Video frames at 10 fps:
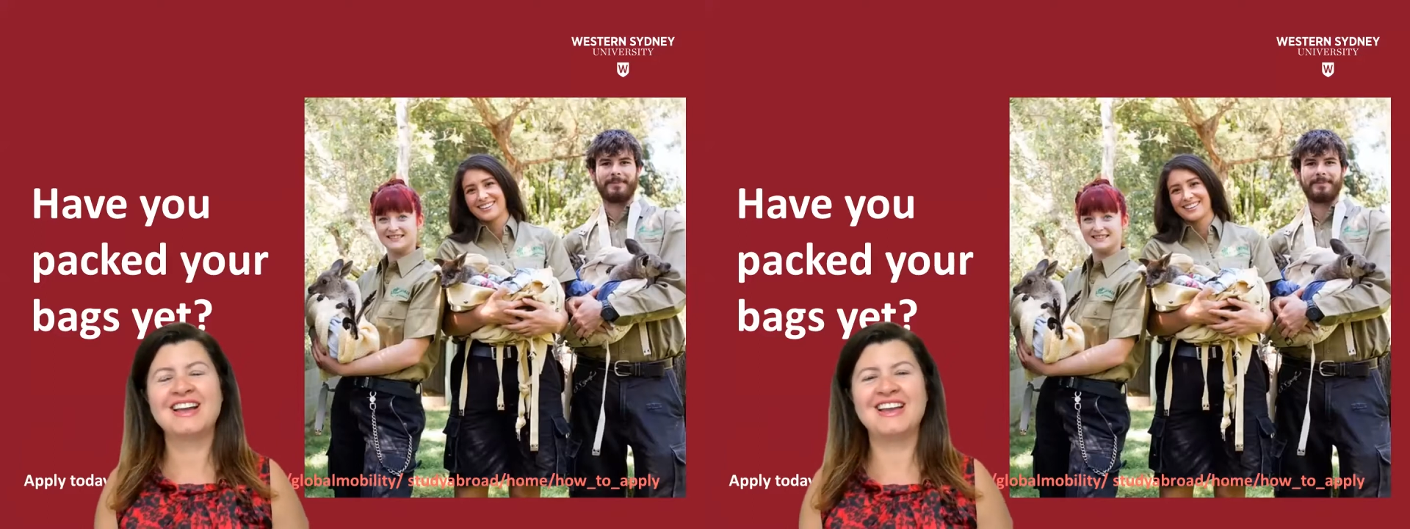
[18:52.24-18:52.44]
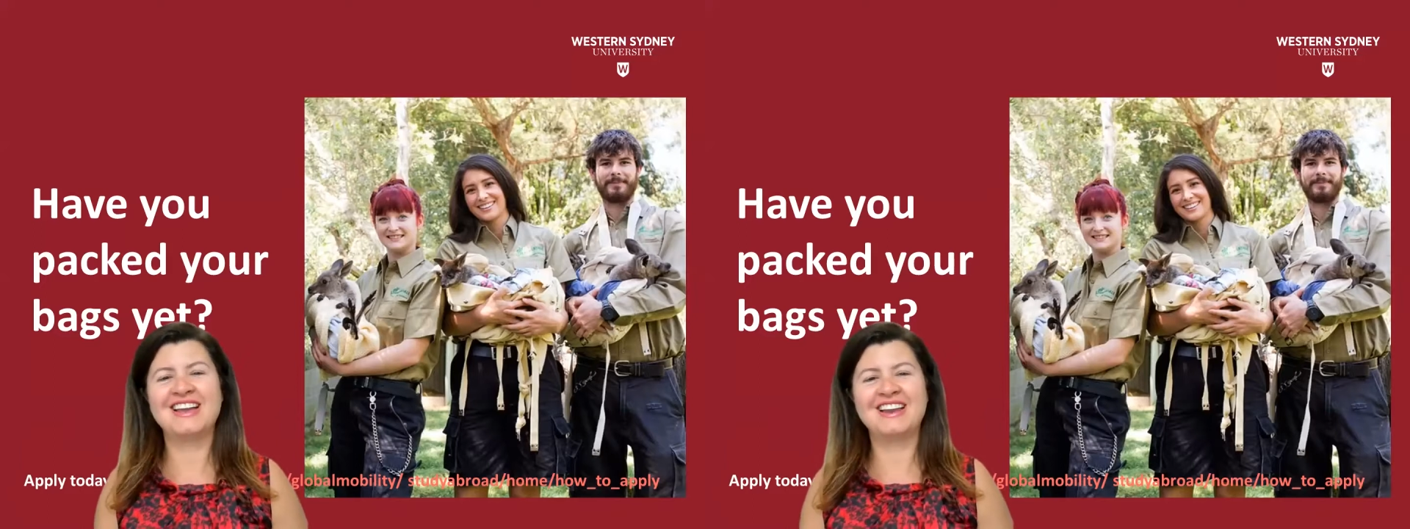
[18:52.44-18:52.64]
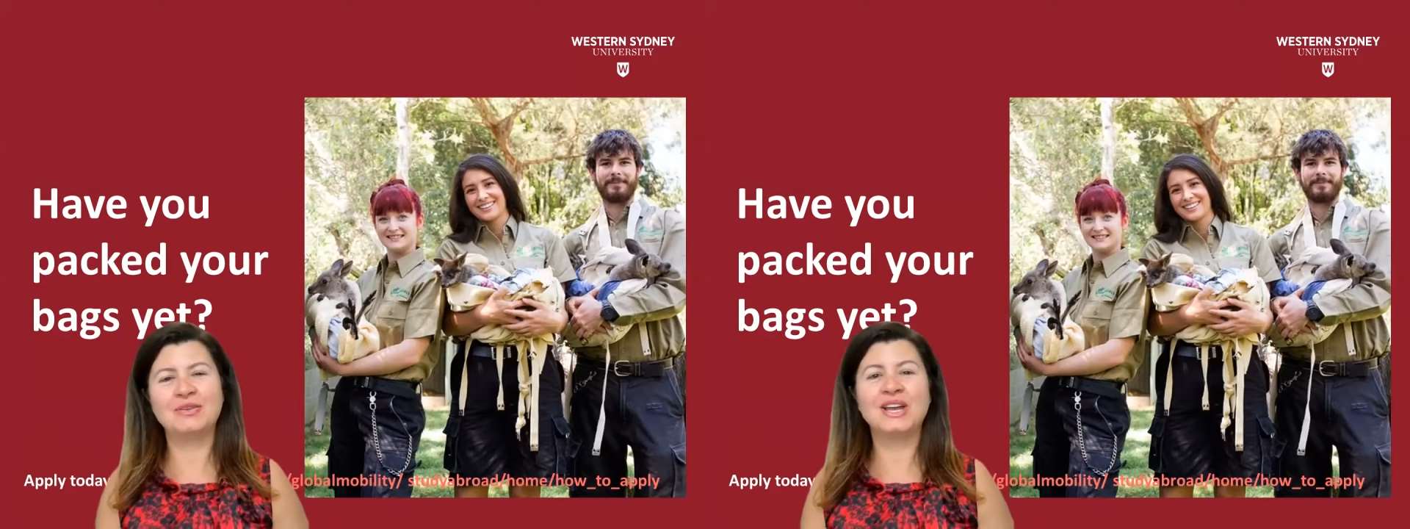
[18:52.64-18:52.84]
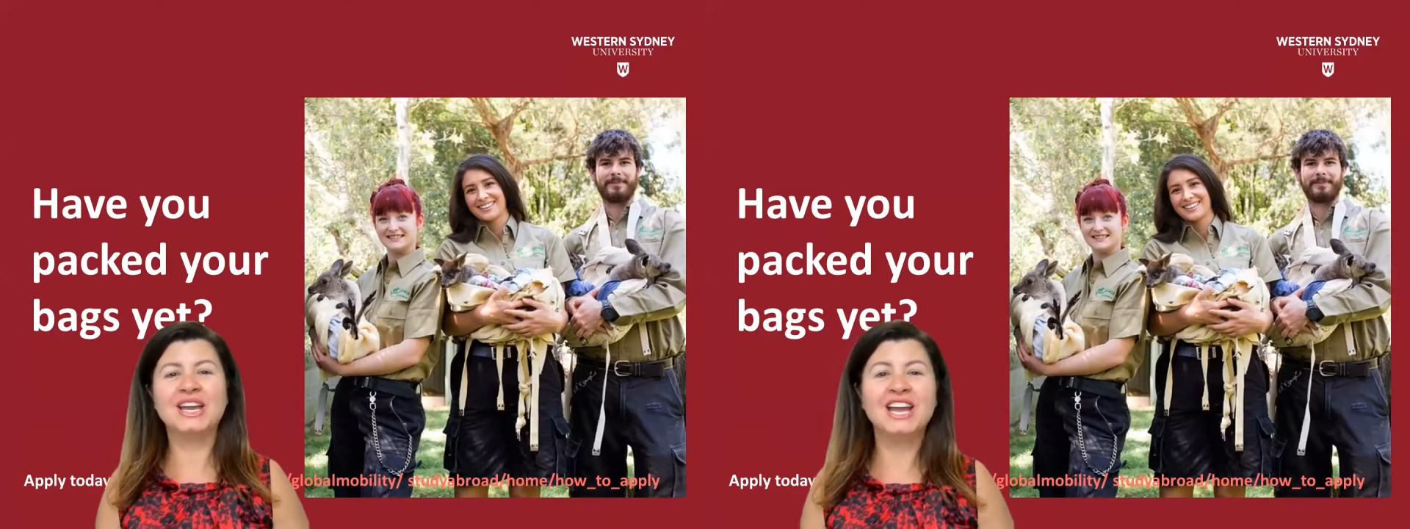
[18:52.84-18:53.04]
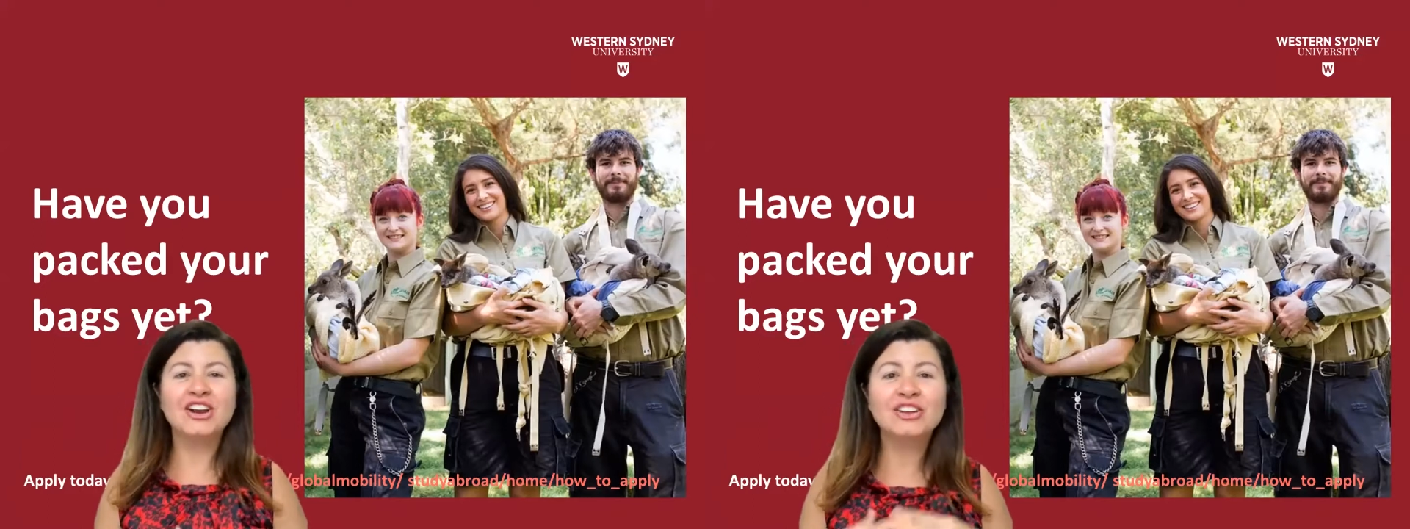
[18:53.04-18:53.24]
and we
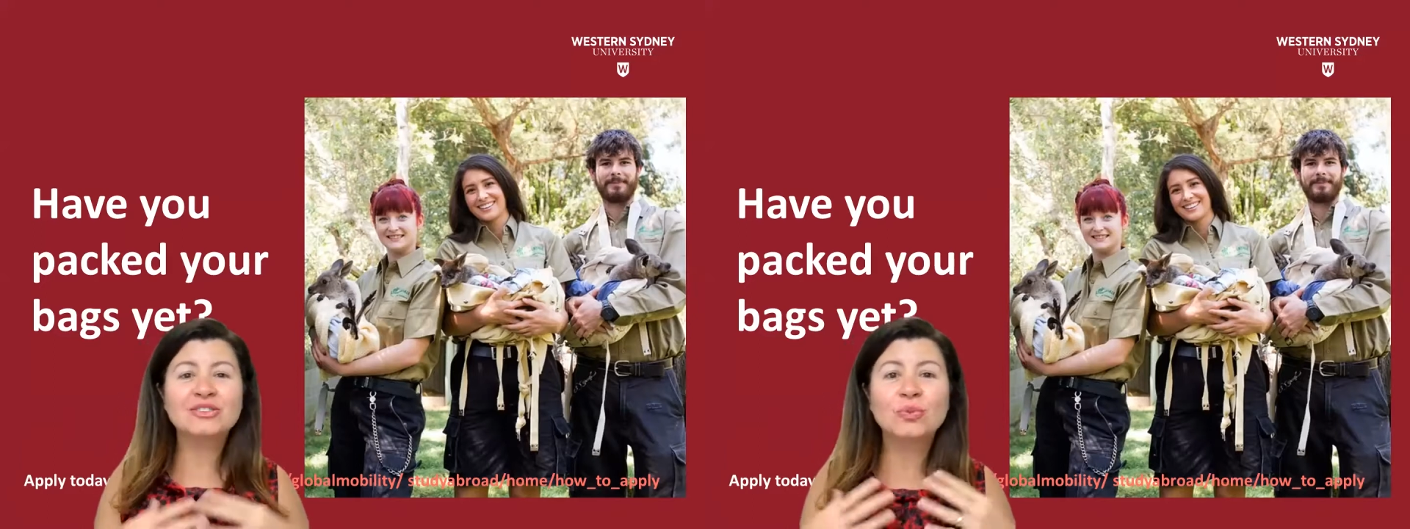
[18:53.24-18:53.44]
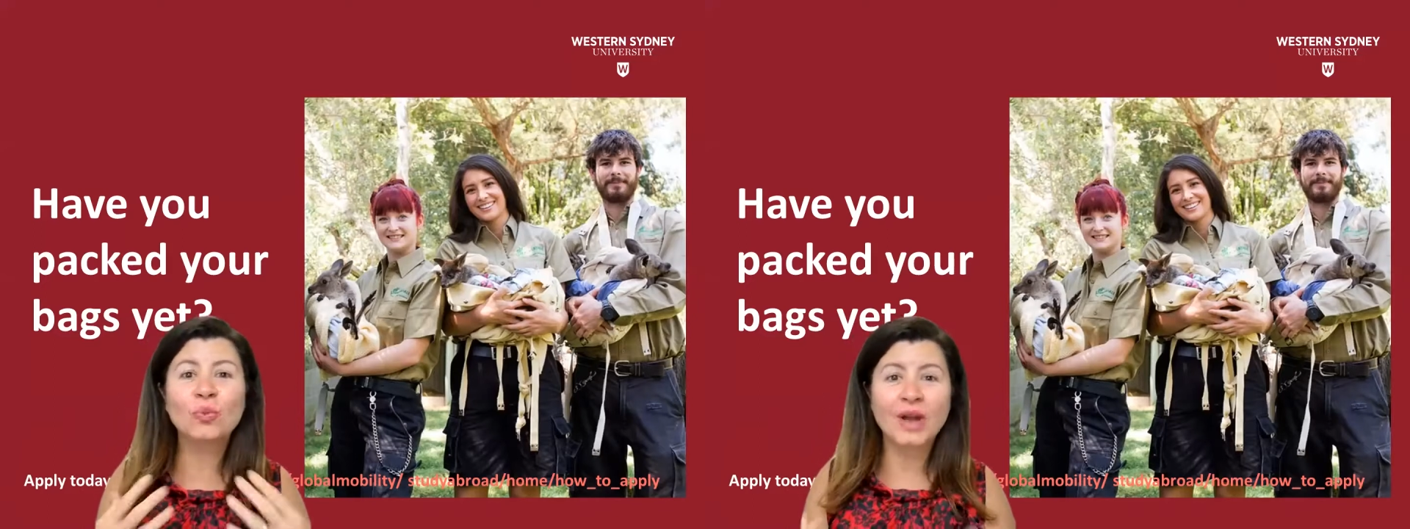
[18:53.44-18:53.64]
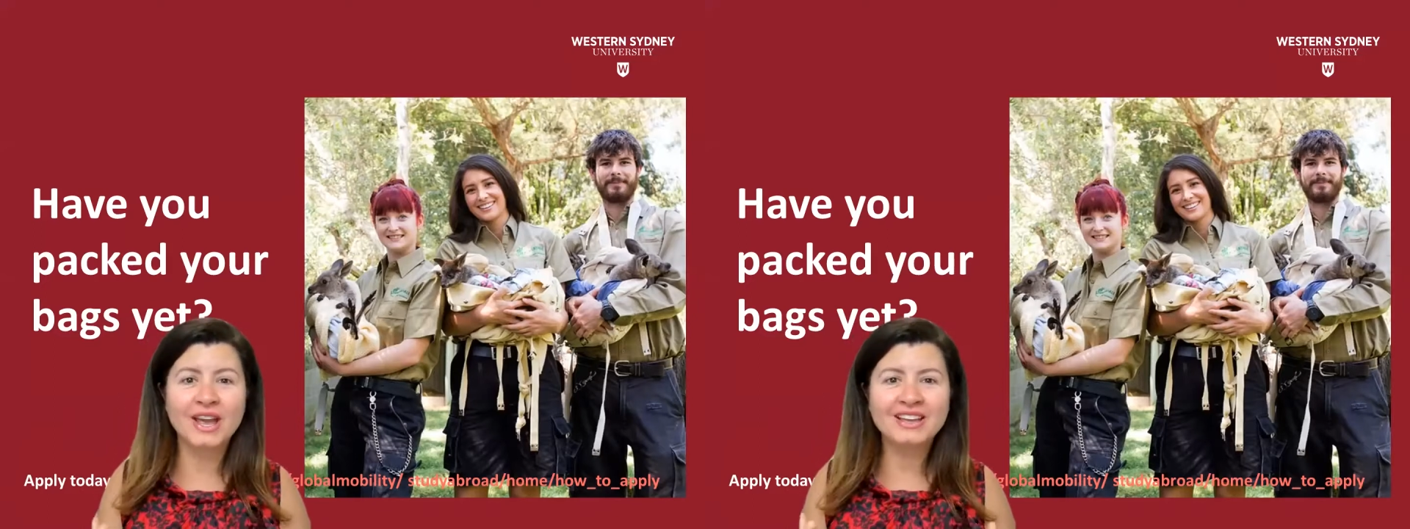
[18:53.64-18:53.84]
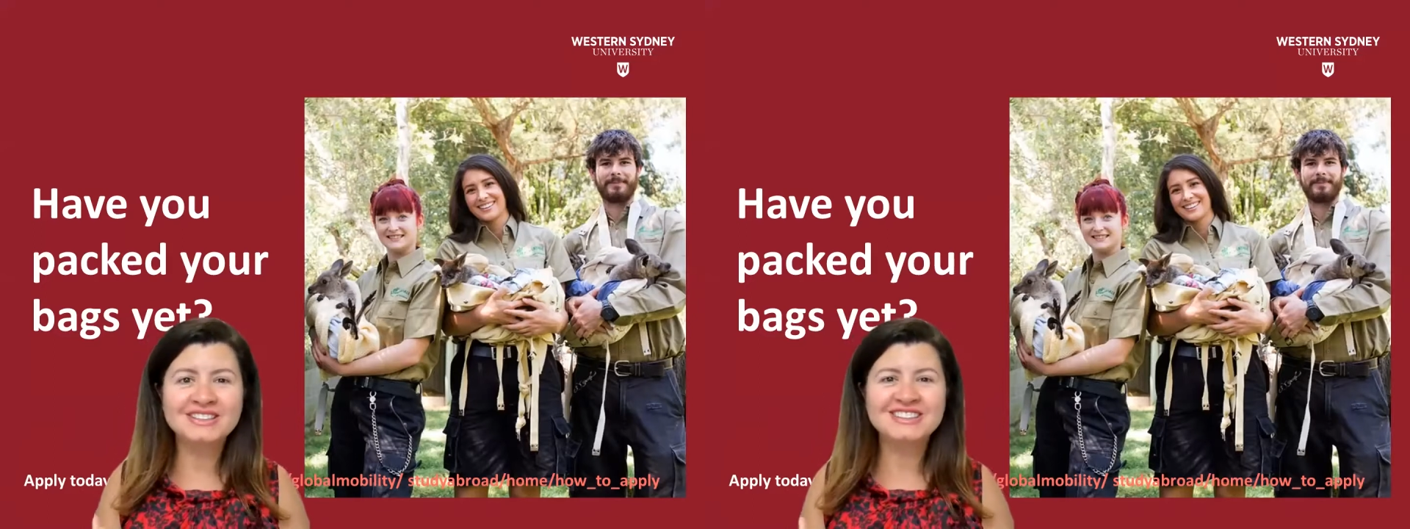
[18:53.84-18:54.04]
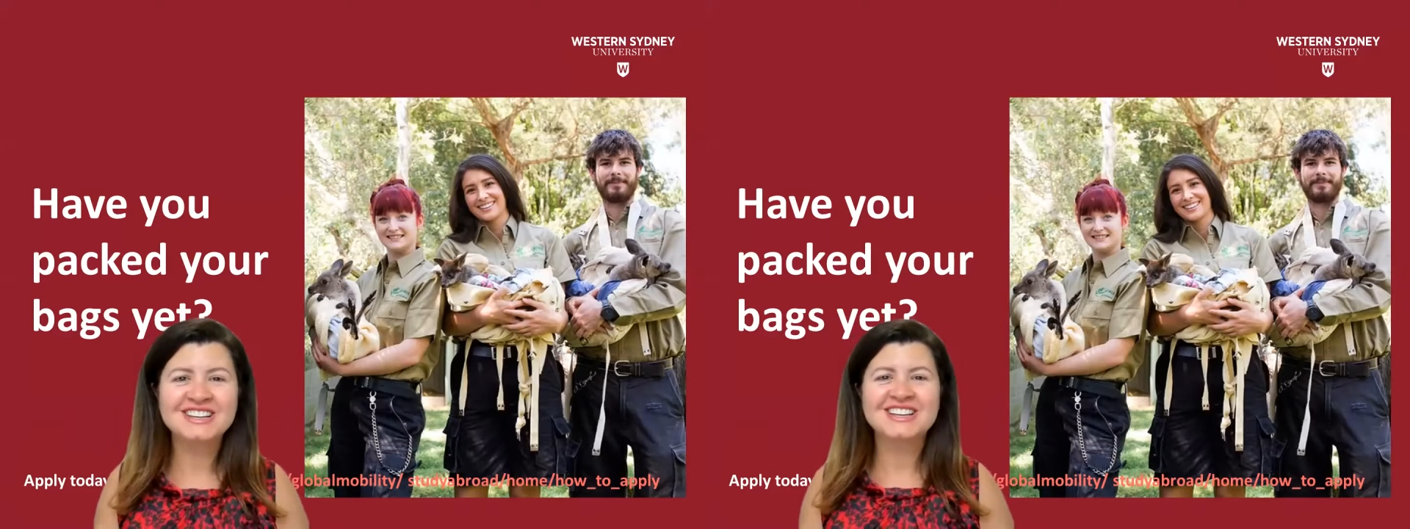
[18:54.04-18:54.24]
cannot wait